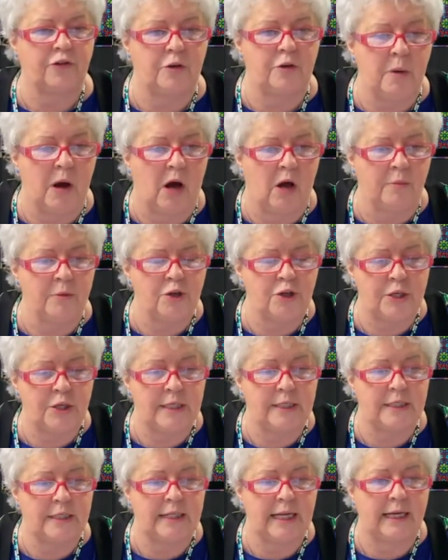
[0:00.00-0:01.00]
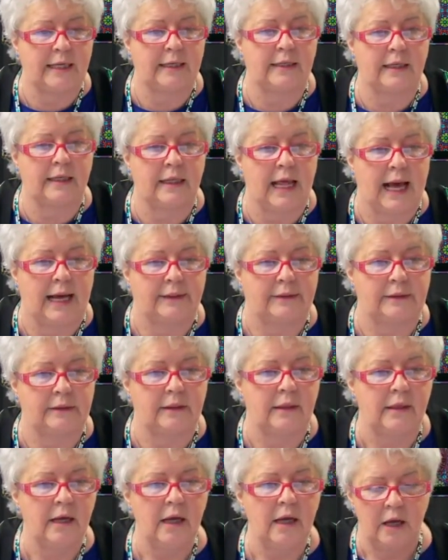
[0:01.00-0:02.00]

small machine to take it to class